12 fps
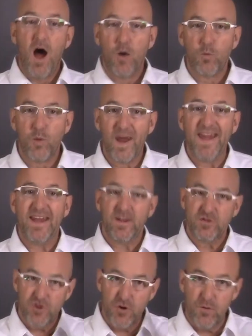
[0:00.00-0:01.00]
A rate
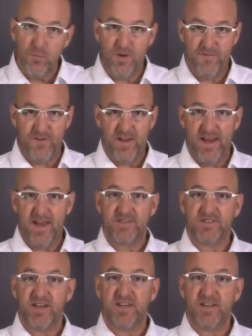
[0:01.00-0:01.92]
and term refinance